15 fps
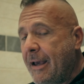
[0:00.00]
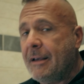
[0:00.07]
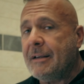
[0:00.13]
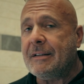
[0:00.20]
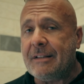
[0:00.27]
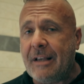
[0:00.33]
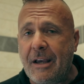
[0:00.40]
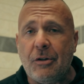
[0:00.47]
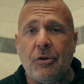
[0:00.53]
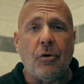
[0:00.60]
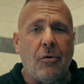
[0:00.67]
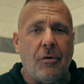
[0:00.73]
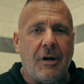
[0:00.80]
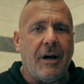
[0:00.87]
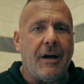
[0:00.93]
stay
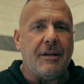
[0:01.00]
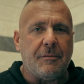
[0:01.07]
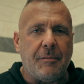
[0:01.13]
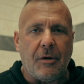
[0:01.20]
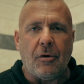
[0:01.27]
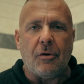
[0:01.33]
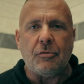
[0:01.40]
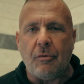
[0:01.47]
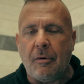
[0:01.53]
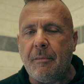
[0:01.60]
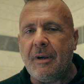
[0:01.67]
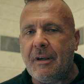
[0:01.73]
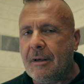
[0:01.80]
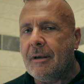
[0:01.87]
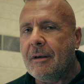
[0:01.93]
tuned, guys, because will
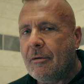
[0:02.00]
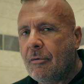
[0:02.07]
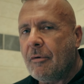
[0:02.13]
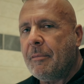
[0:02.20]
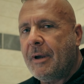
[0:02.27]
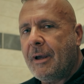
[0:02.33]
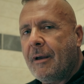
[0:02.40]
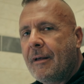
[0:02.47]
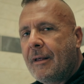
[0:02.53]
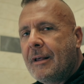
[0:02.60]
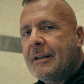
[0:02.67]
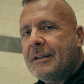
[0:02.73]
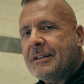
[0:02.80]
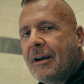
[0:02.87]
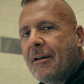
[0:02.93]
be
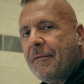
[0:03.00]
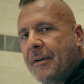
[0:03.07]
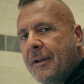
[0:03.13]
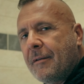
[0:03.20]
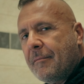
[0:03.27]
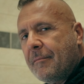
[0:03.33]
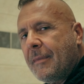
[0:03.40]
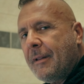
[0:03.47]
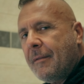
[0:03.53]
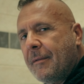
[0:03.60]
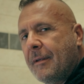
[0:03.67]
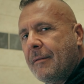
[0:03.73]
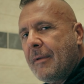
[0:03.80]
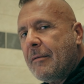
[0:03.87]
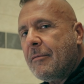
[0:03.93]
something
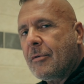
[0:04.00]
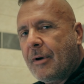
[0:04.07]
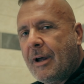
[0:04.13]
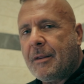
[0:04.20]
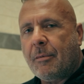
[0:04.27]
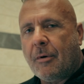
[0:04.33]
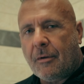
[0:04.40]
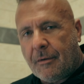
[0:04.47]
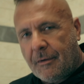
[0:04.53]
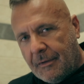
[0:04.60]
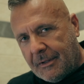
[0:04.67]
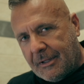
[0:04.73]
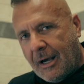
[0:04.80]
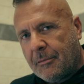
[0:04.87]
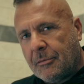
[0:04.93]
incredible
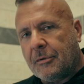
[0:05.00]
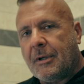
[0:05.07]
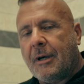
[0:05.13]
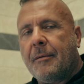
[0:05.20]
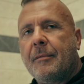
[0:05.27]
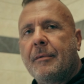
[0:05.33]
time to time.